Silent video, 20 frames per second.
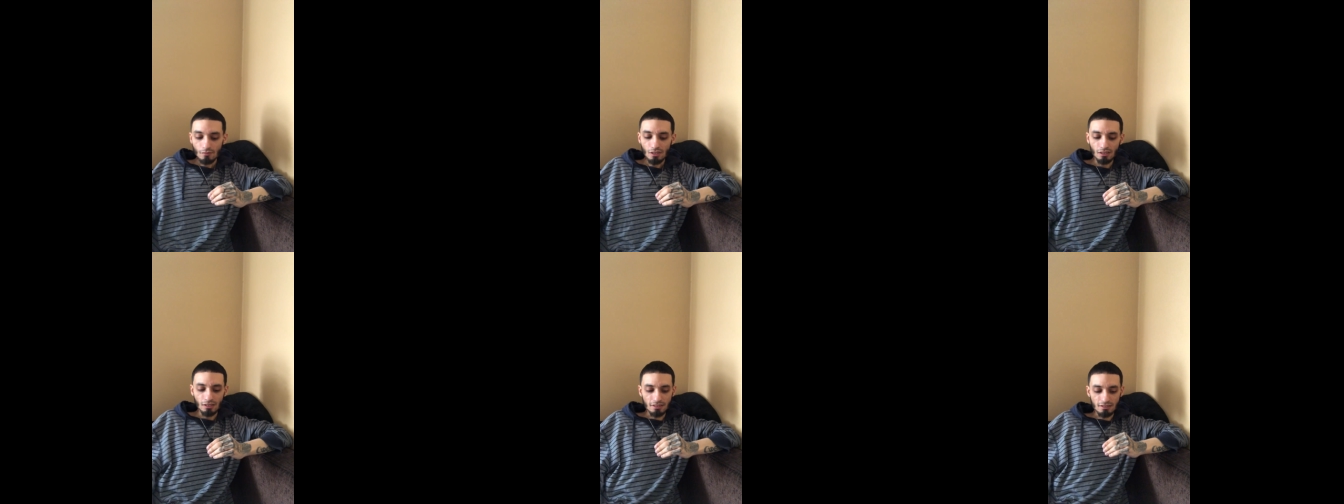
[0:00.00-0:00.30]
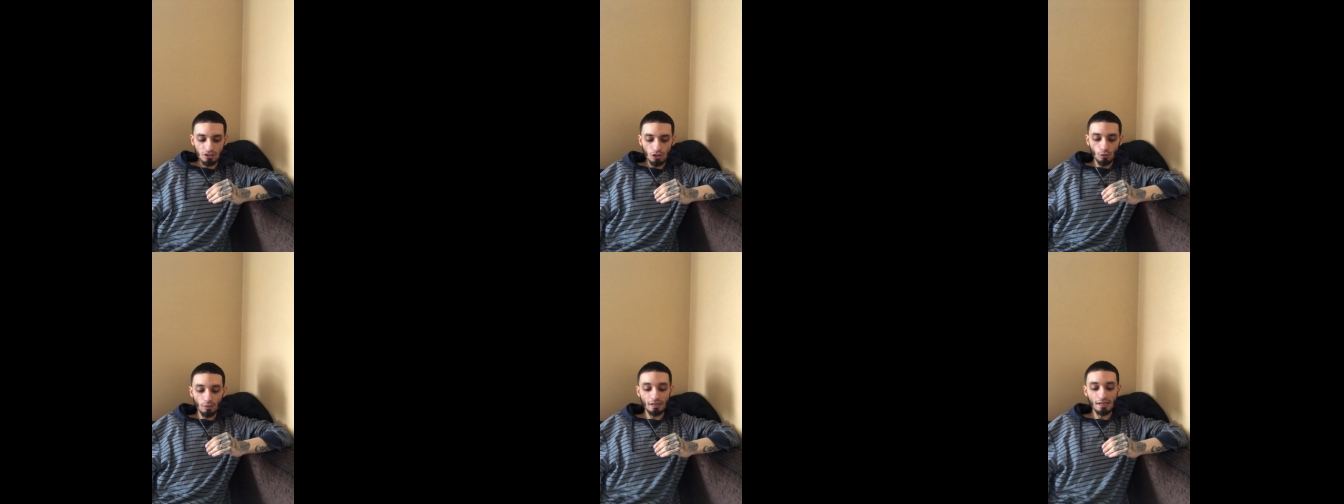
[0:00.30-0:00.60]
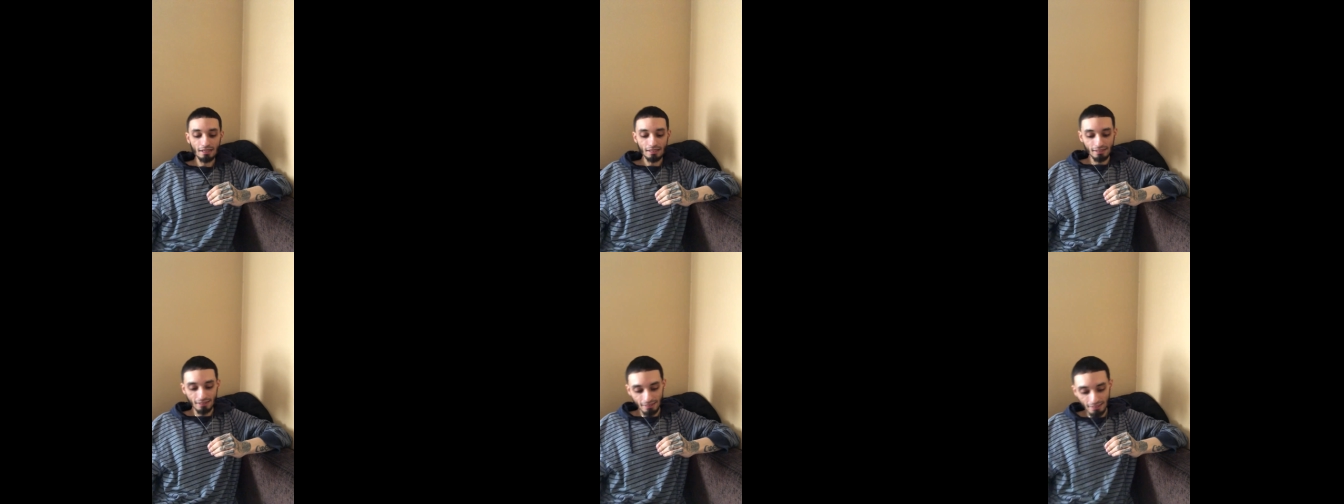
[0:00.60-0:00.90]
let's go
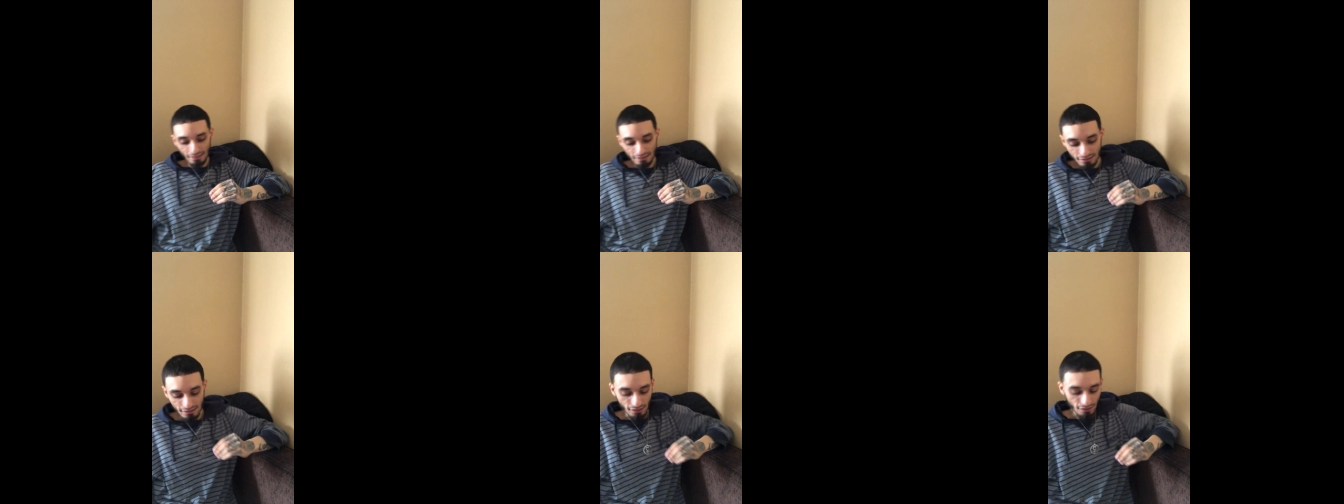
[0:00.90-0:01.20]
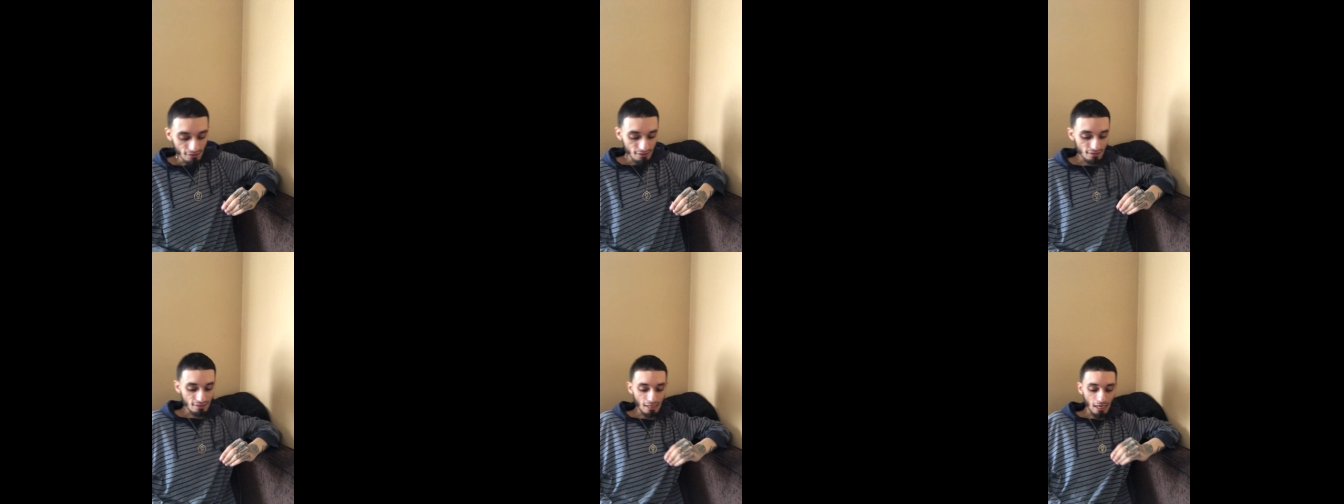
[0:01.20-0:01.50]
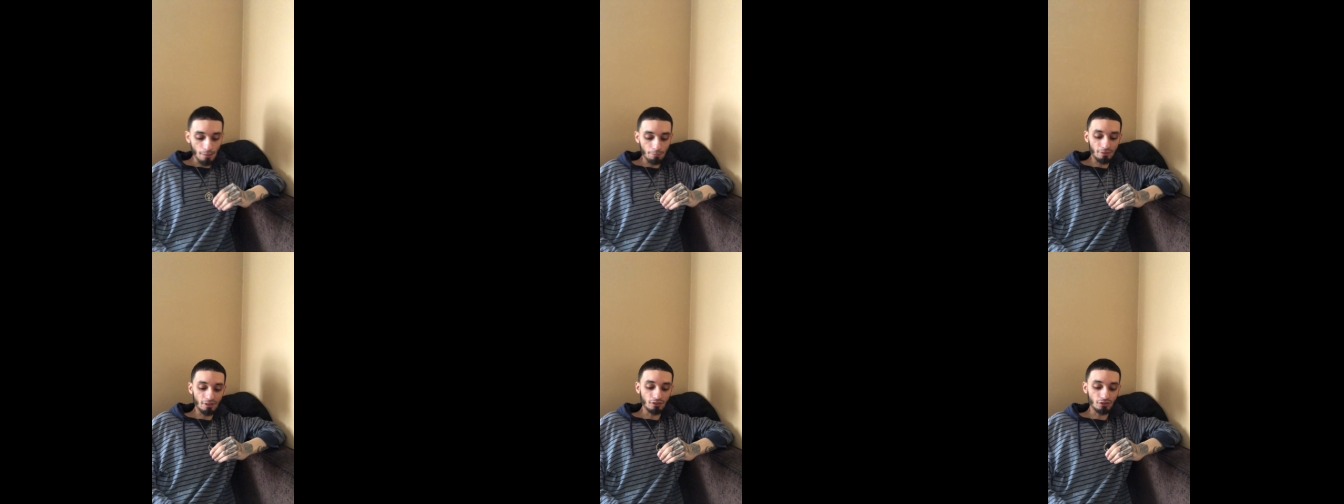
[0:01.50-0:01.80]
ahead and get into this
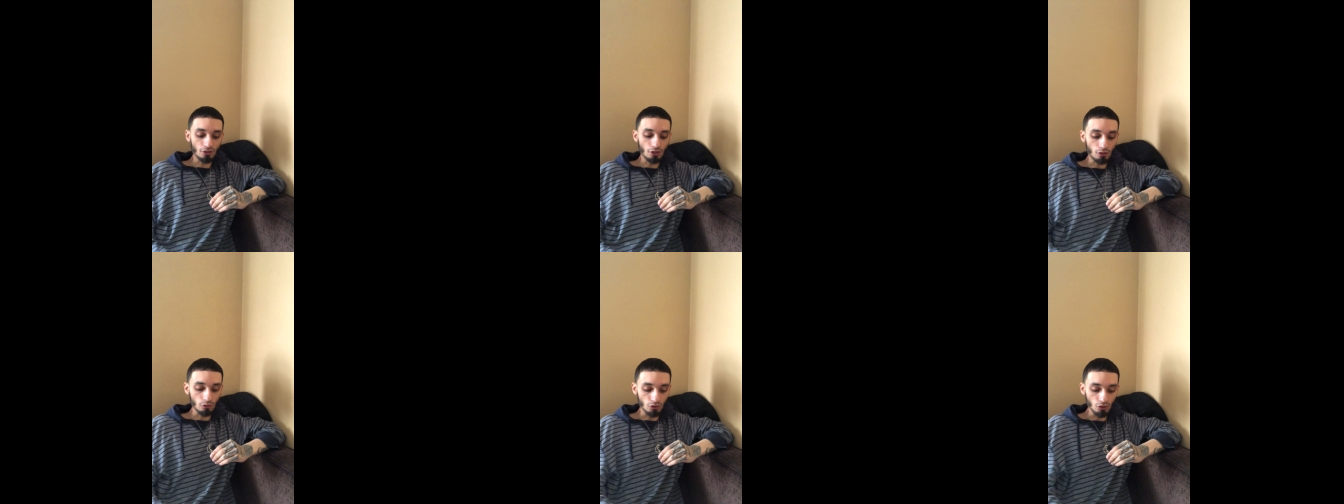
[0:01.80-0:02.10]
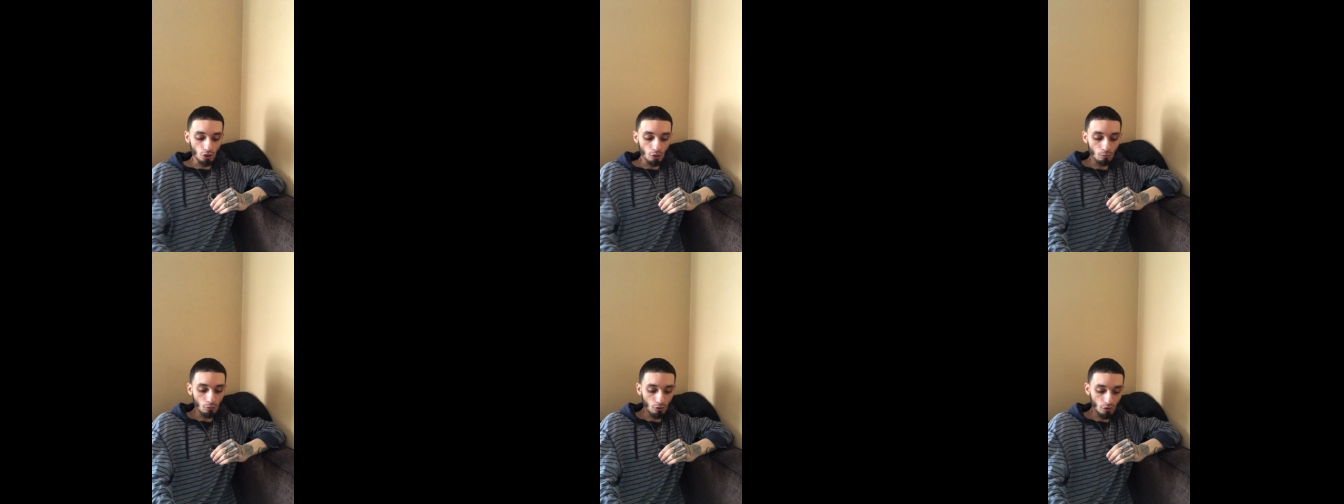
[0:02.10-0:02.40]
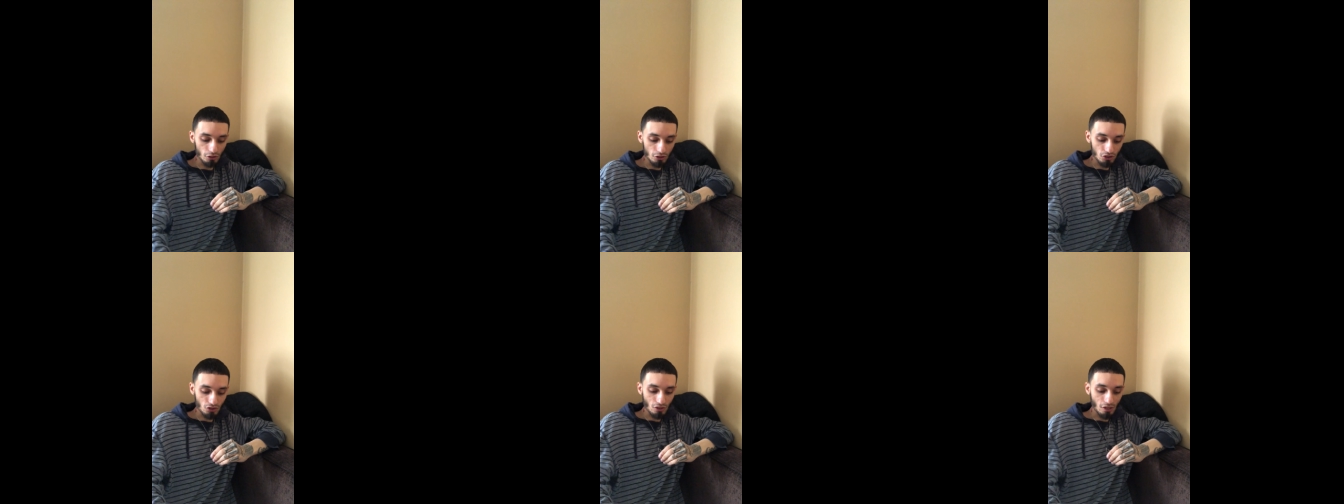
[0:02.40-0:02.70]
topic though. No
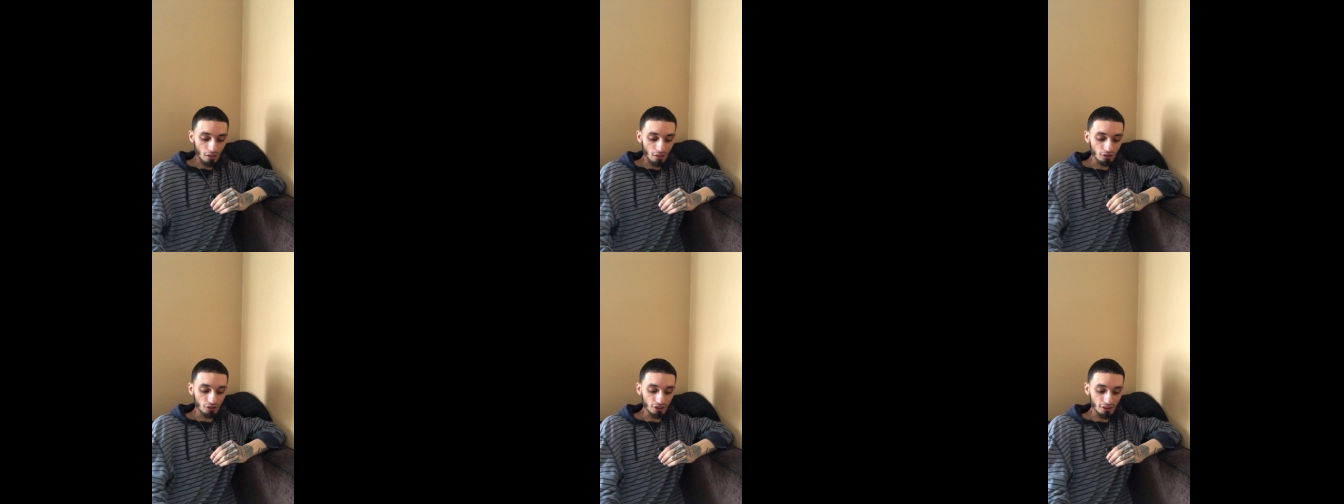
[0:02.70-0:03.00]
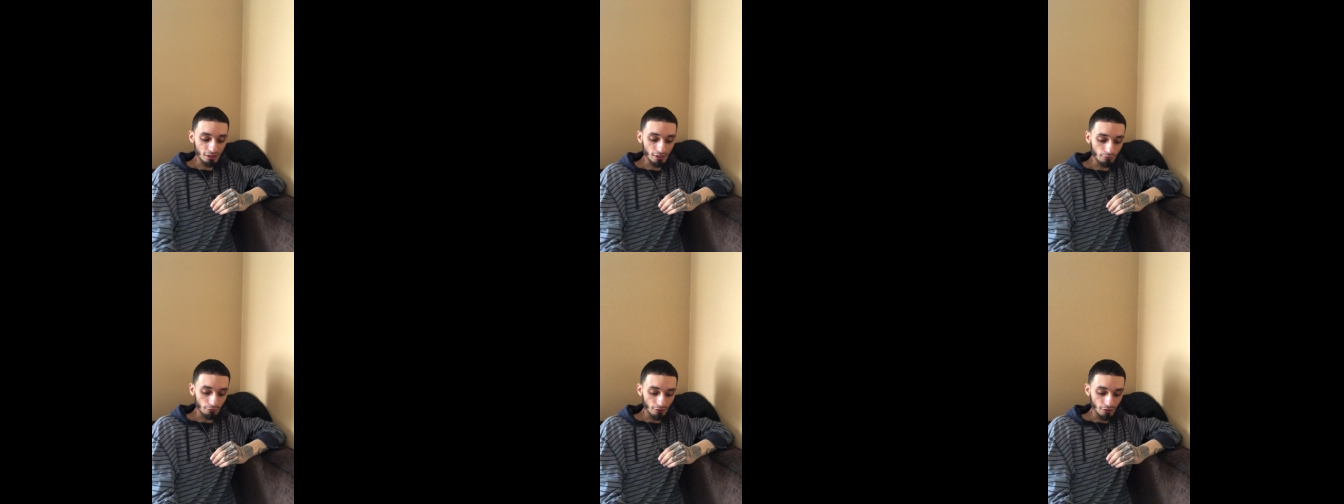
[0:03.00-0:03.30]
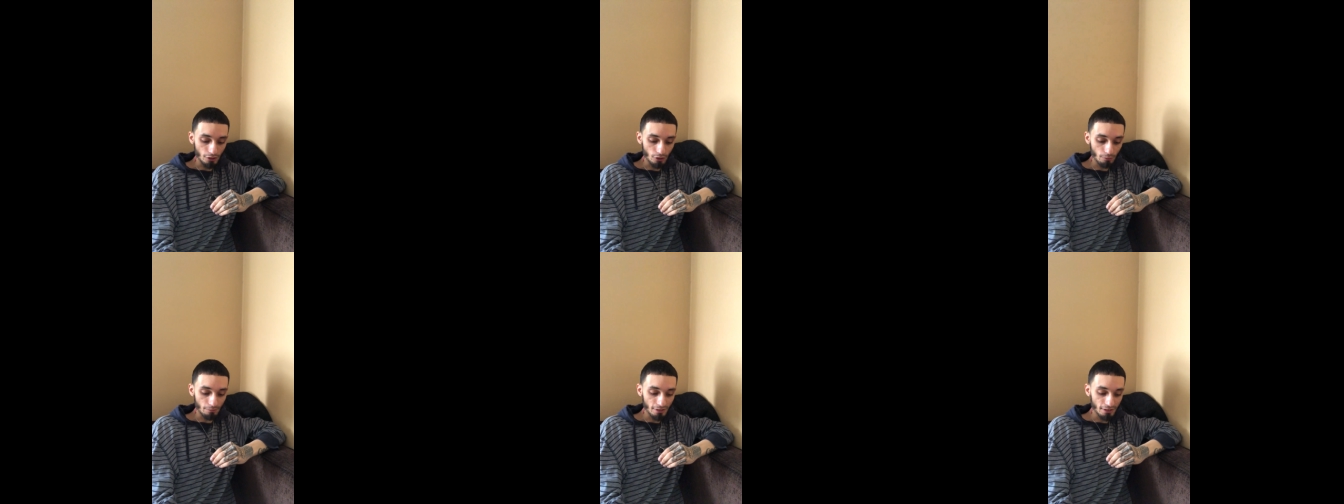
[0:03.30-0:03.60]
more astrology, you
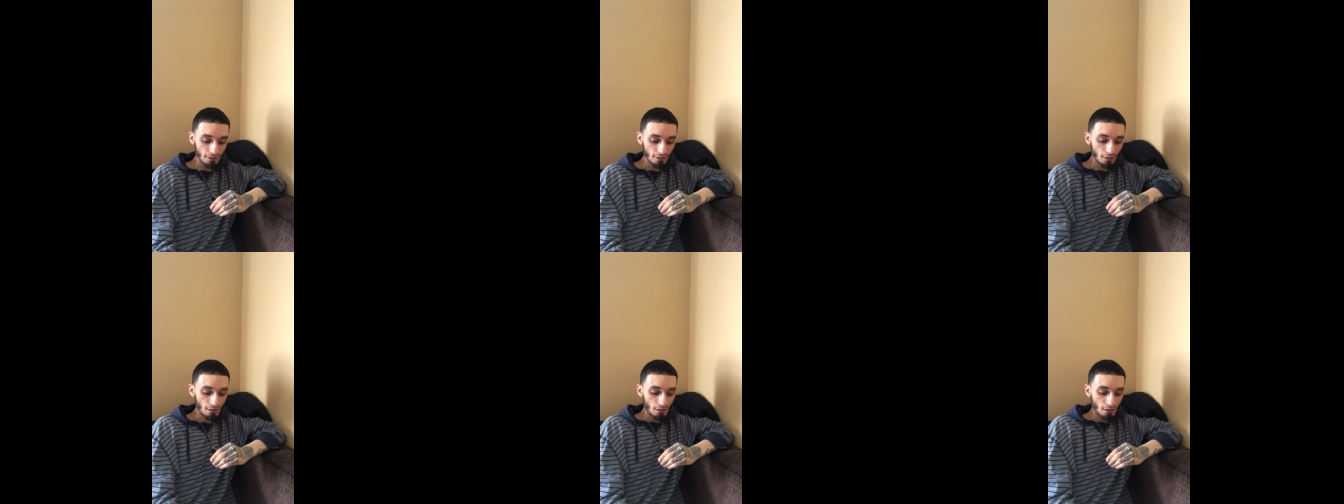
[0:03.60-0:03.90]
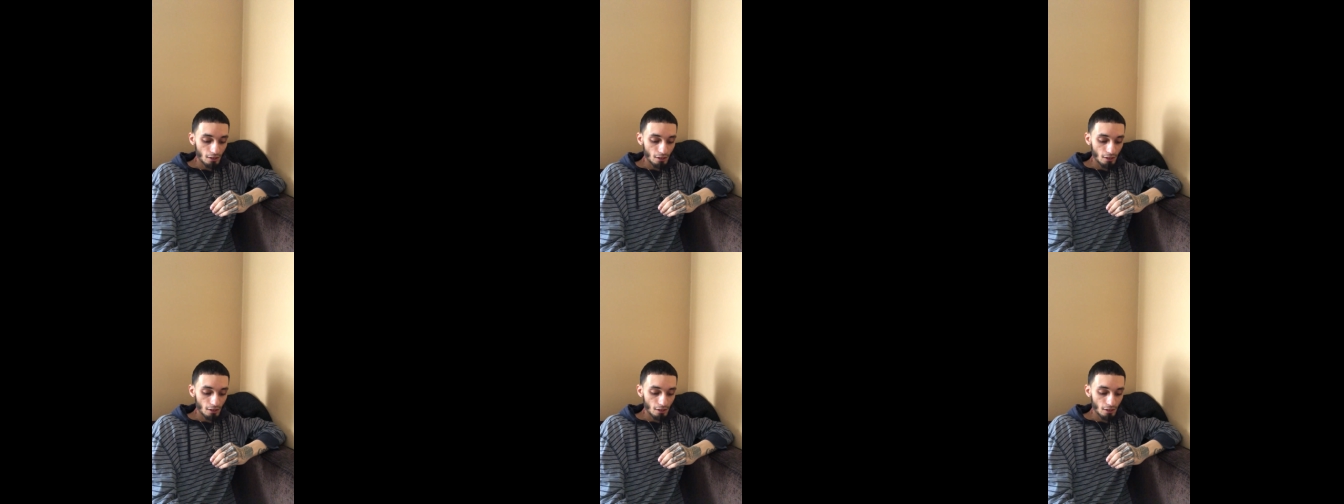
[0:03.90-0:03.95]
feel me?